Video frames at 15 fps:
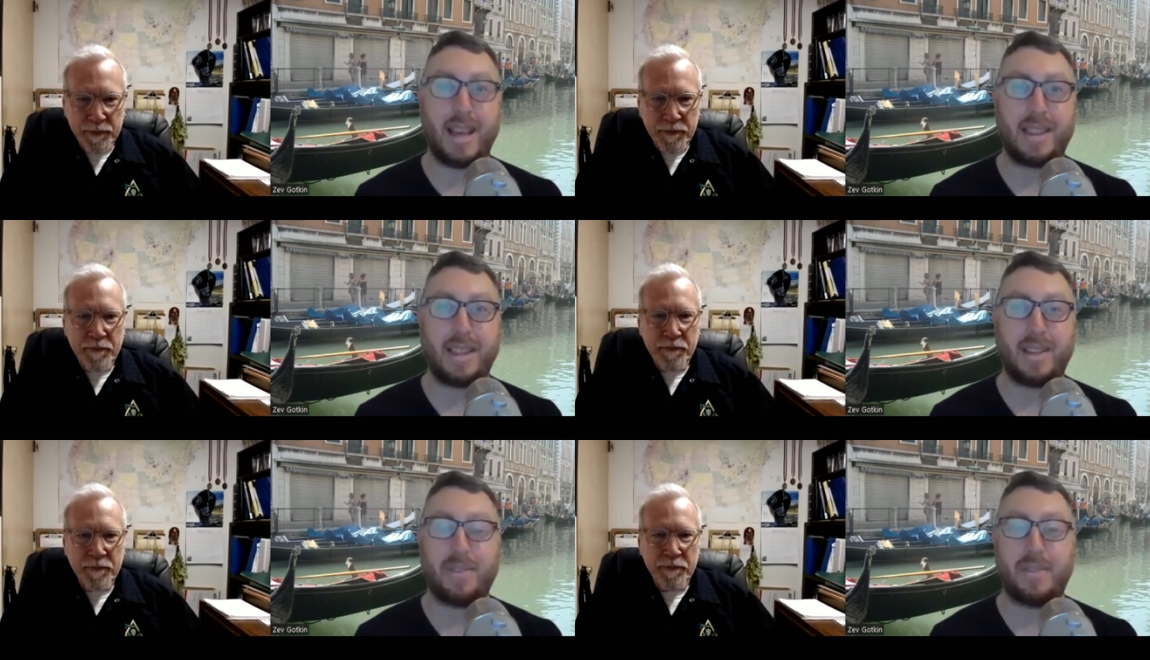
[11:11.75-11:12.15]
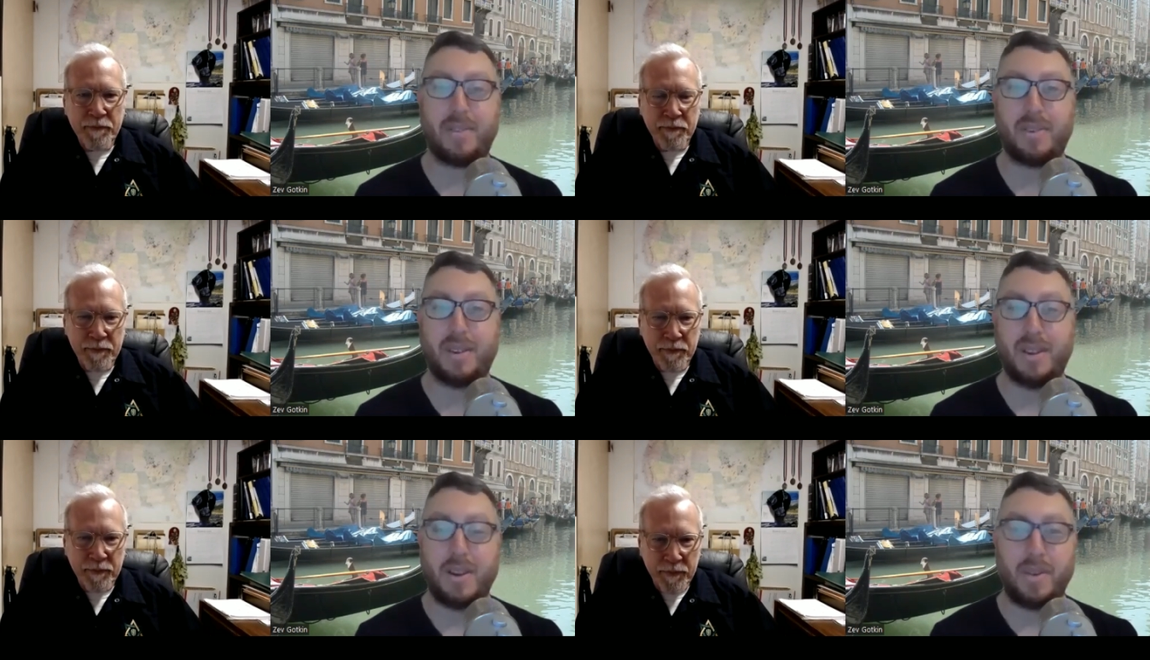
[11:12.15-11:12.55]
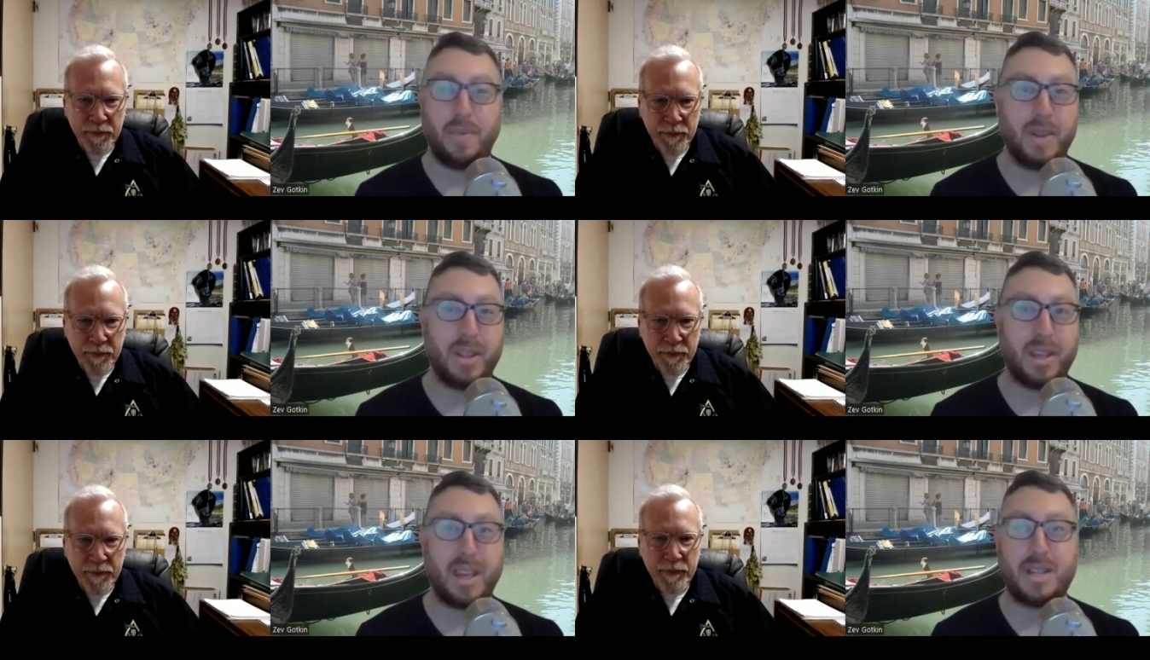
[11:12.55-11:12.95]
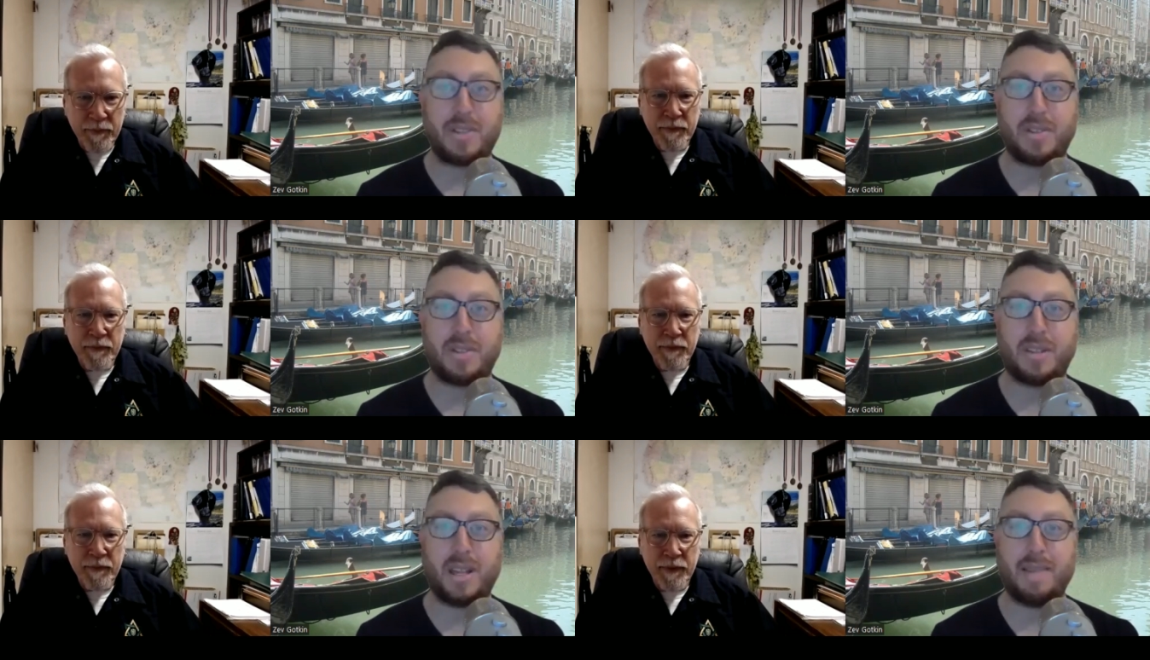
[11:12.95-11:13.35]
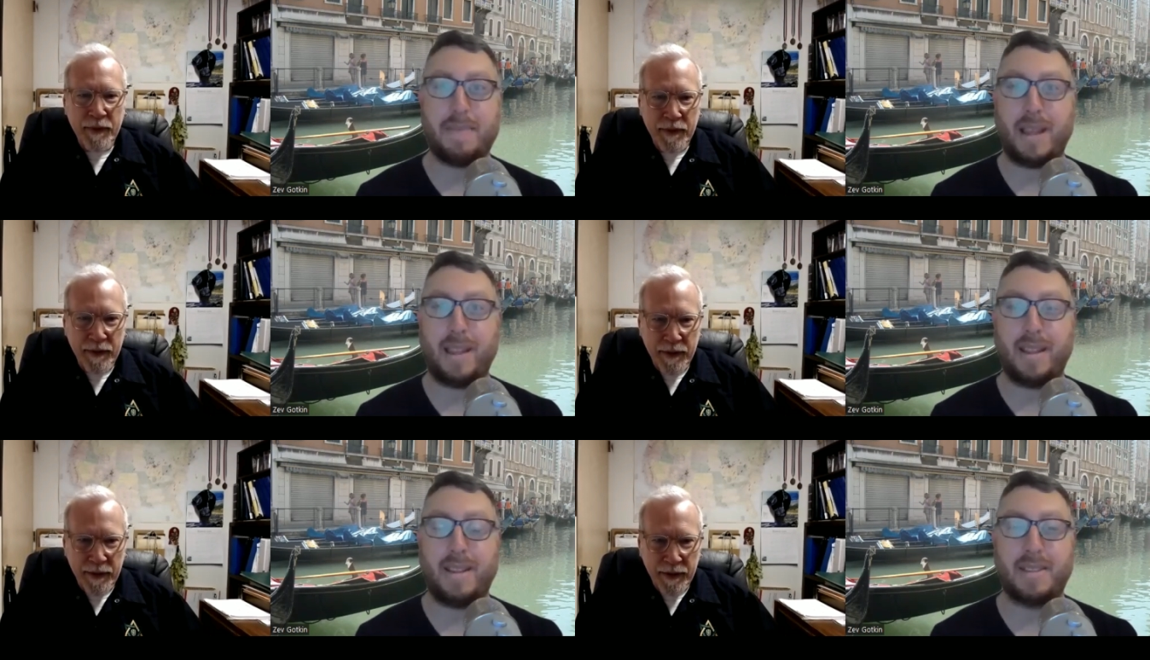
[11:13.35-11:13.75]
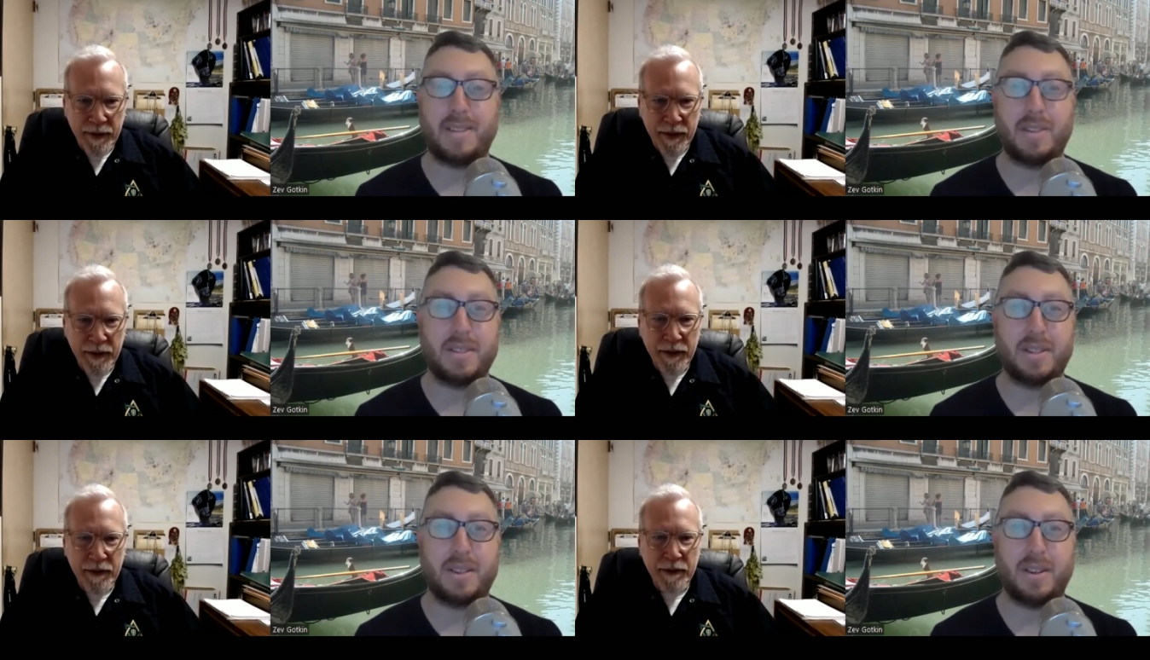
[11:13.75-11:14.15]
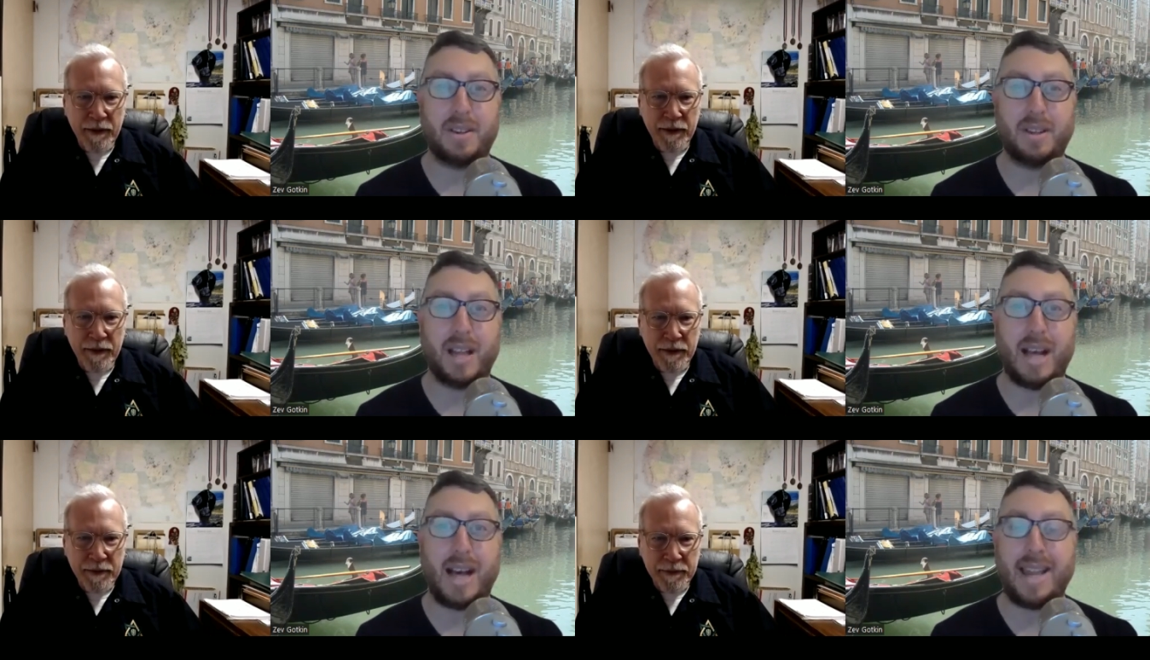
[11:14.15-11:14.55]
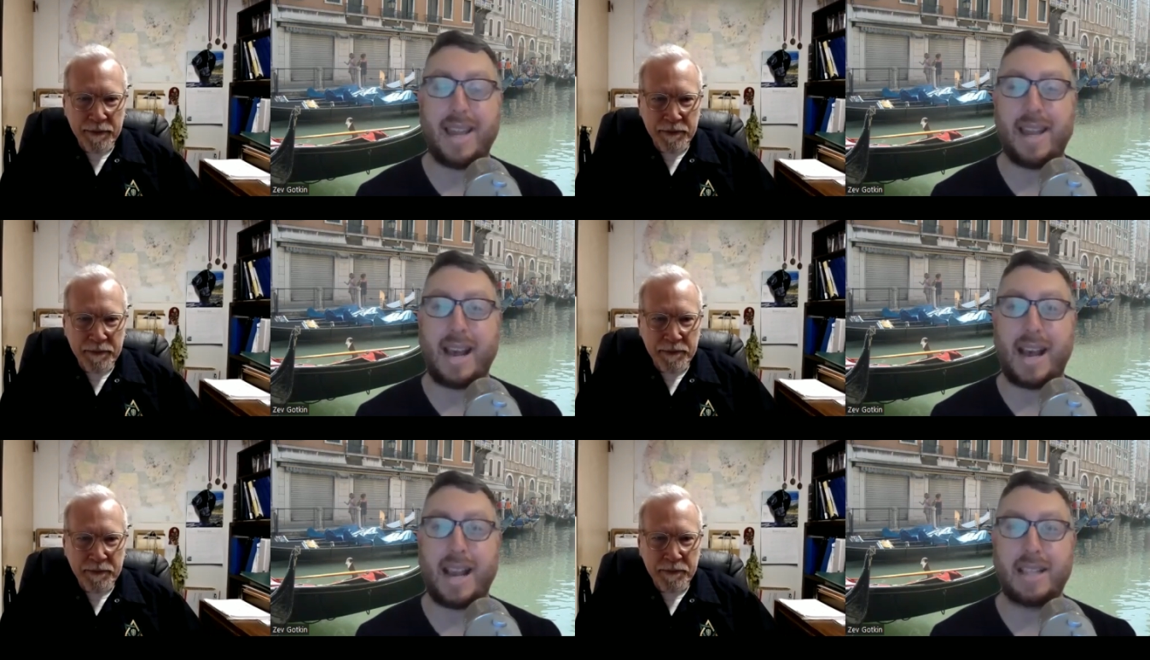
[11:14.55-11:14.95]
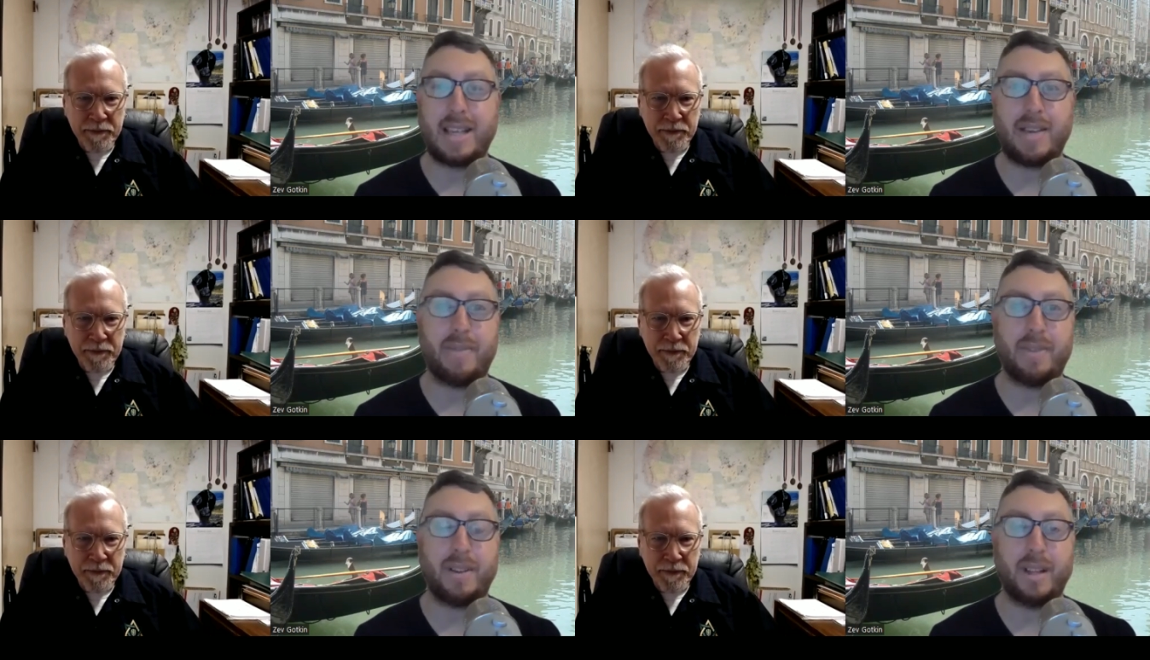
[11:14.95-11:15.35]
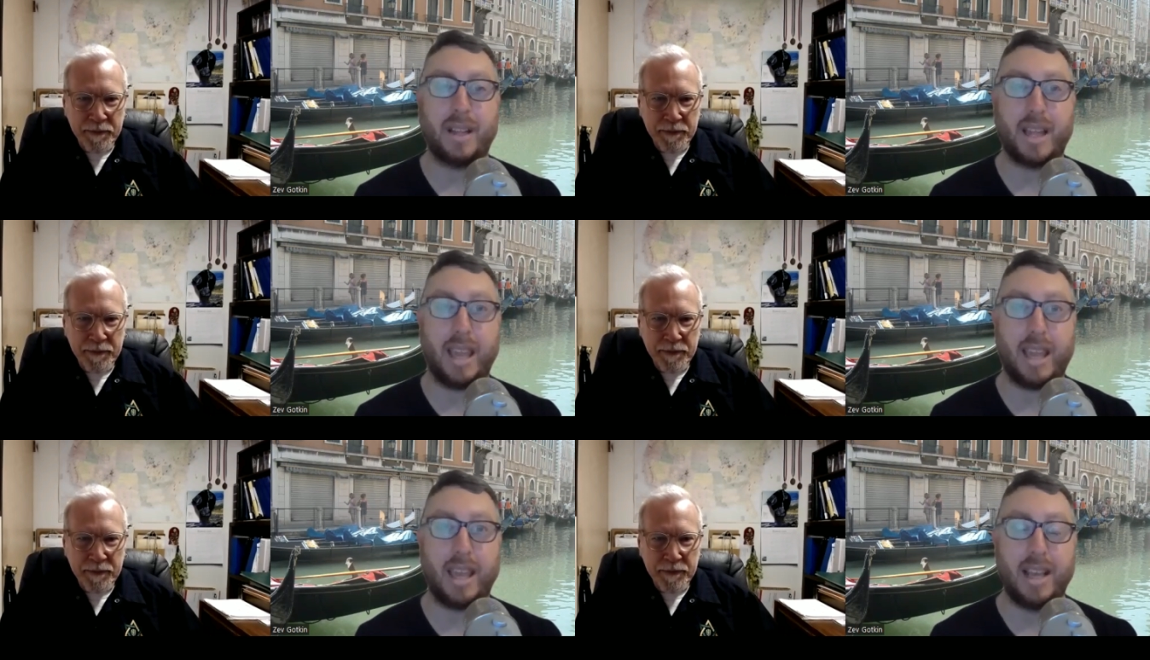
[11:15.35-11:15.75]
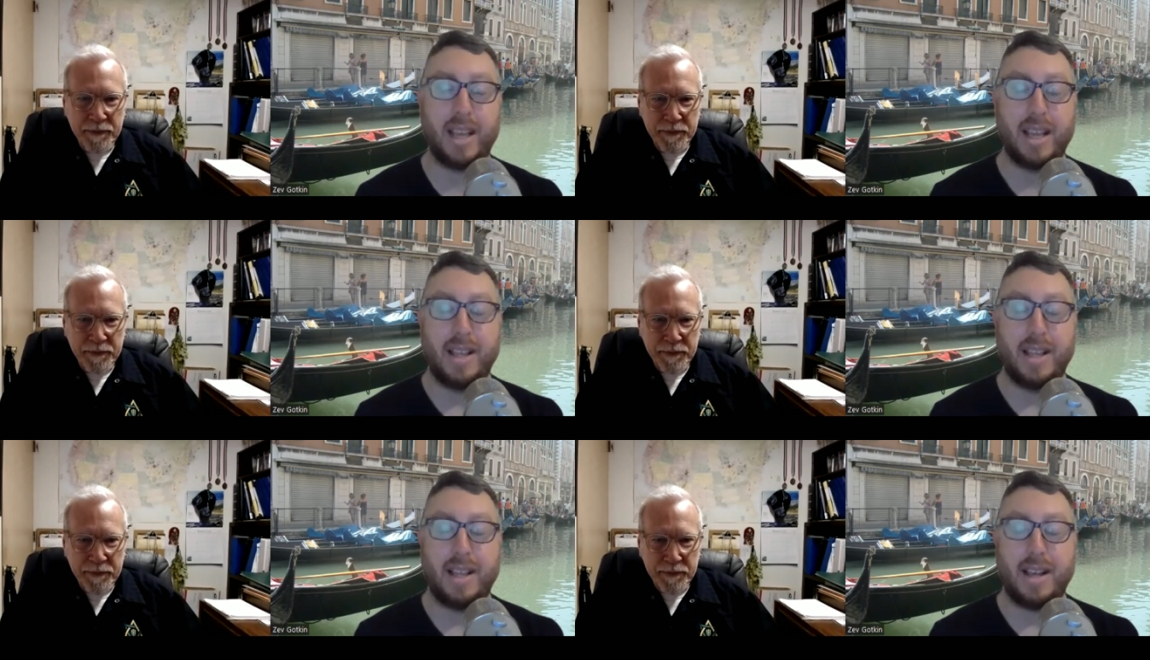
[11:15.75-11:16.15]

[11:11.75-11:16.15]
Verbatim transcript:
Speaker 1: I think it was really interesting. And my listeners learned a lot. And I definitely